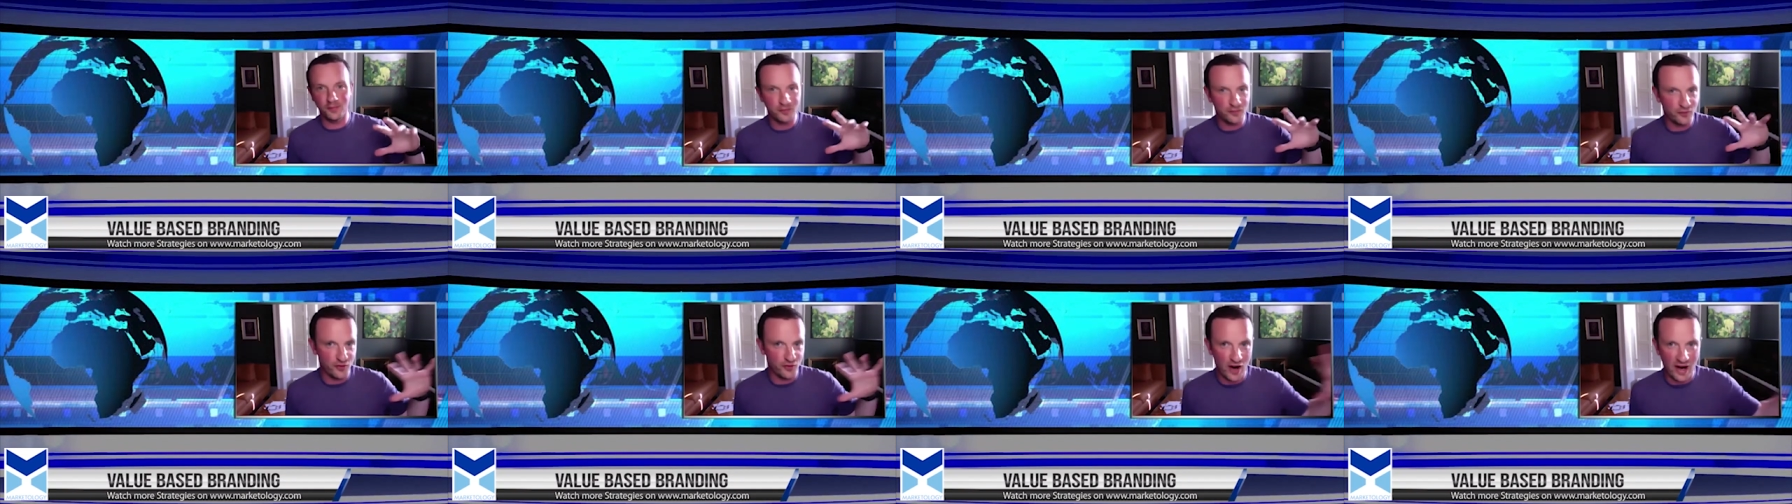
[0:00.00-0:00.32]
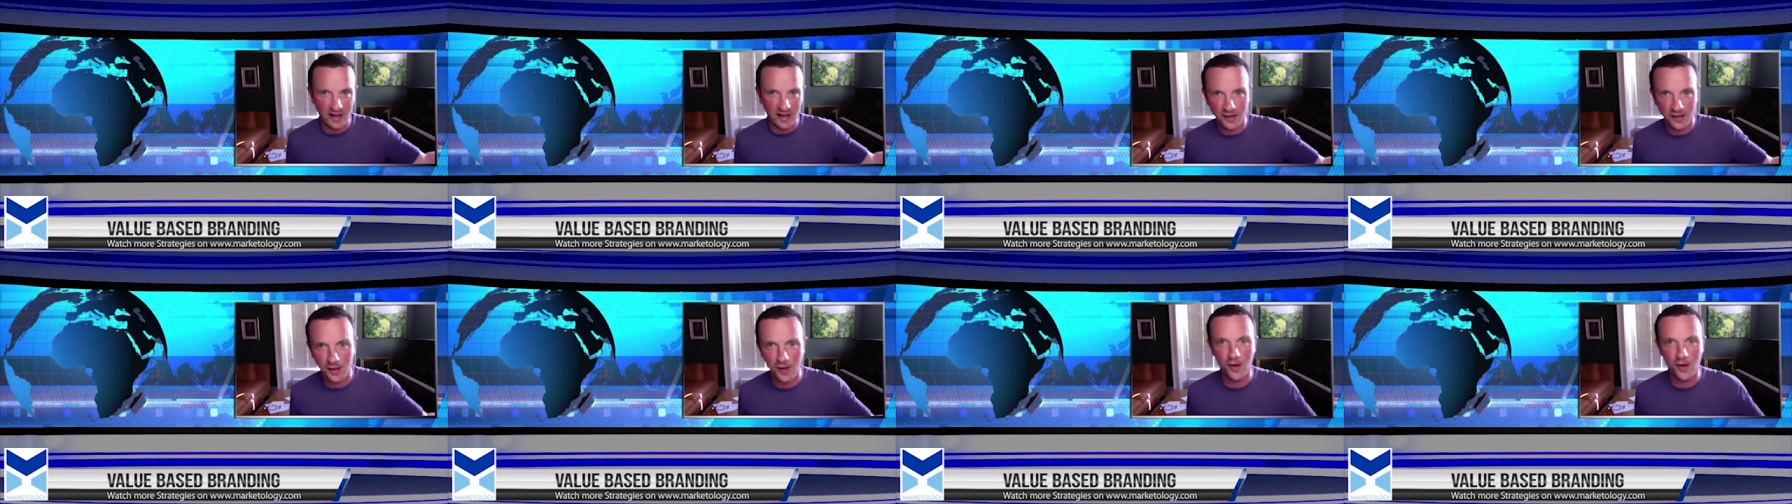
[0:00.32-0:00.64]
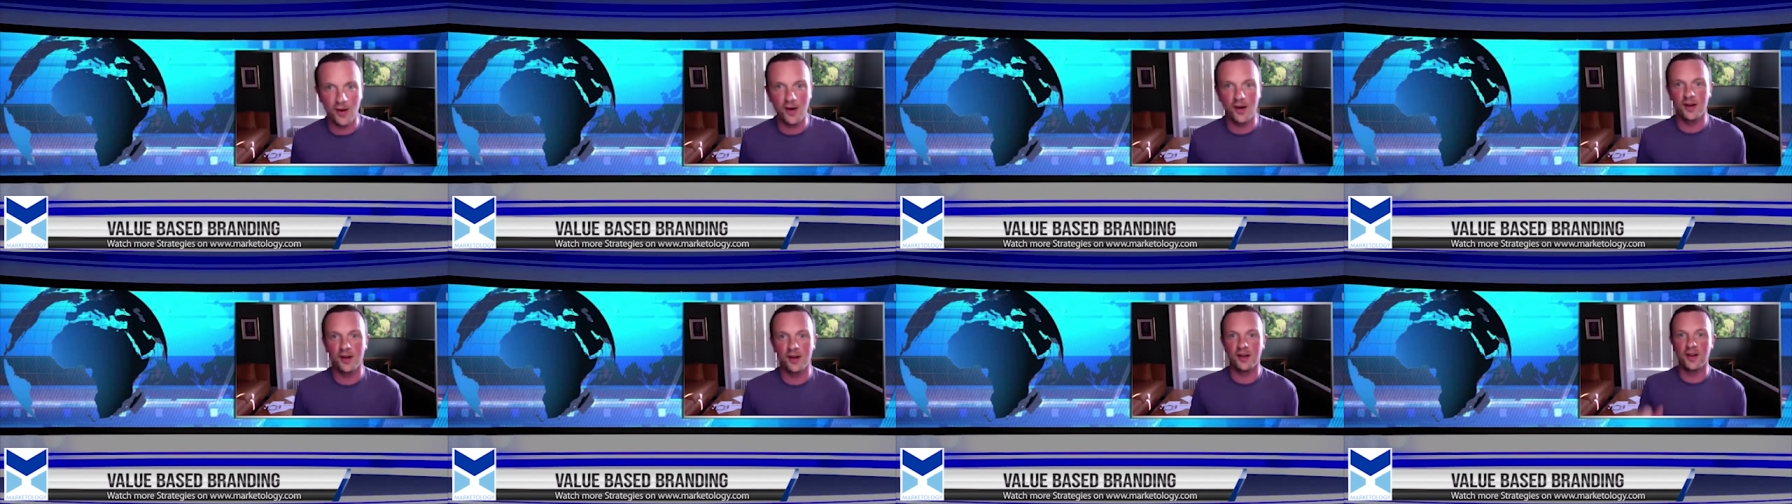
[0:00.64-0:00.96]
Frank
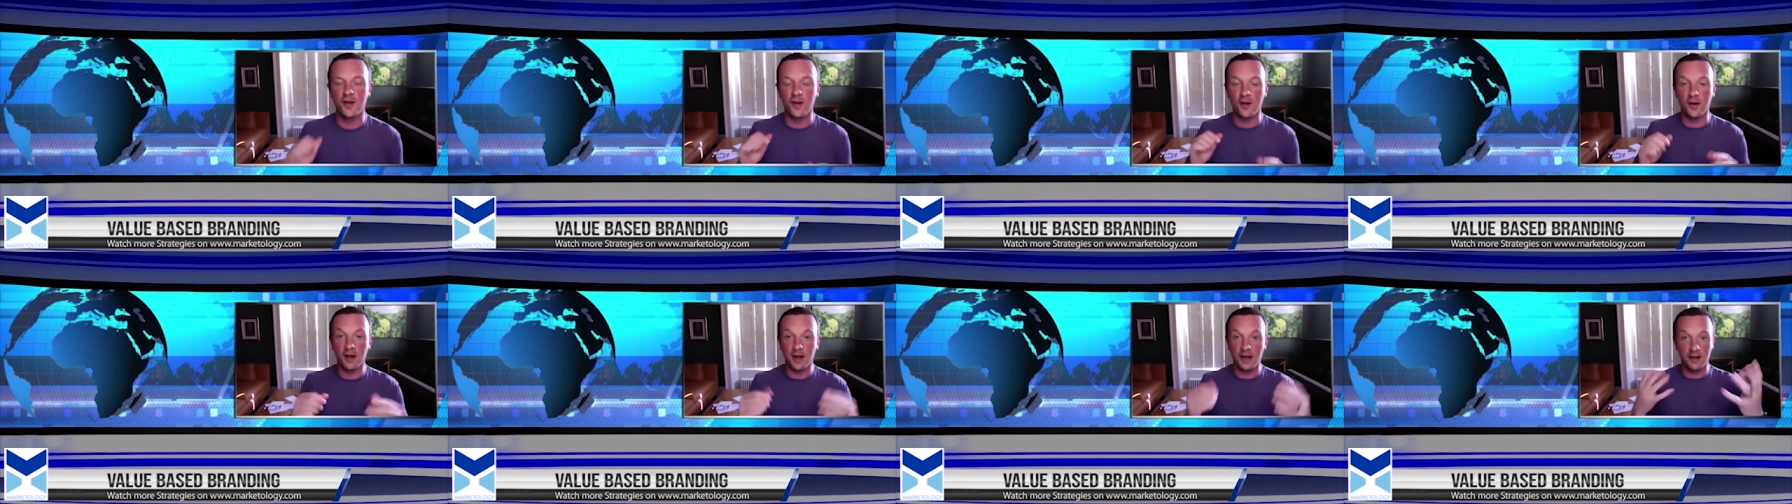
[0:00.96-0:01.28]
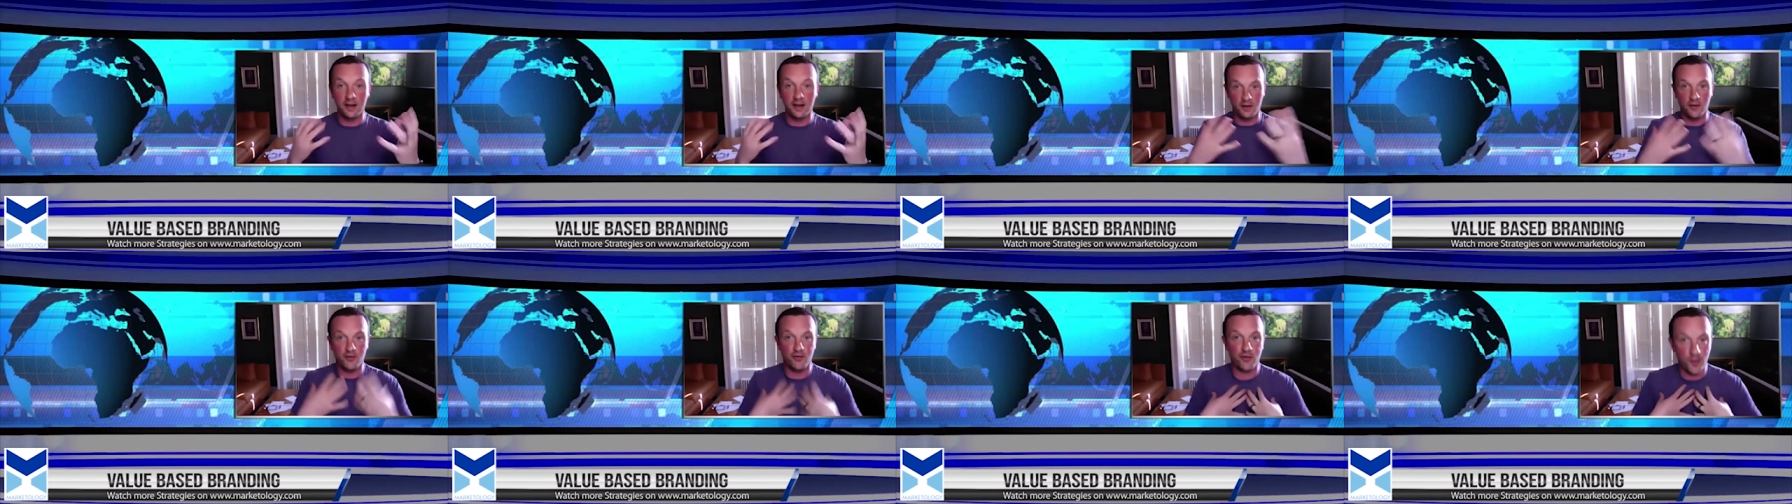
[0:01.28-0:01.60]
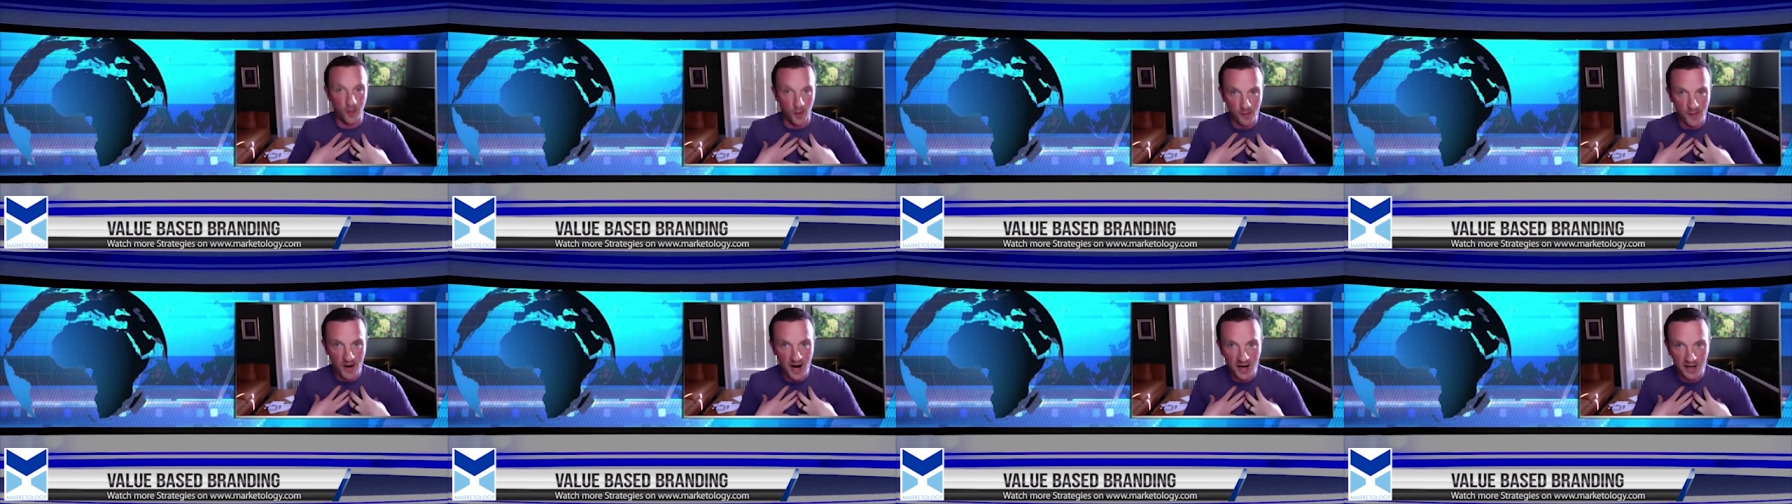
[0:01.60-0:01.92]
Kern or from a
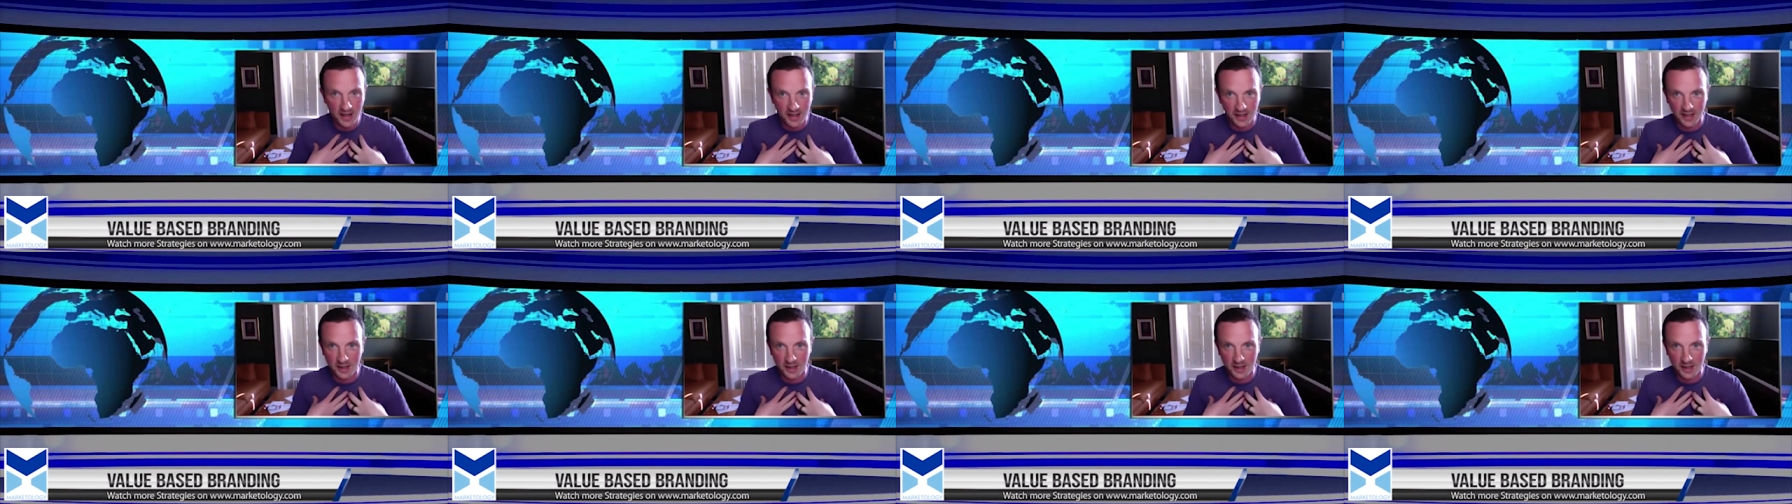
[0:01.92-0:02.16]
marketing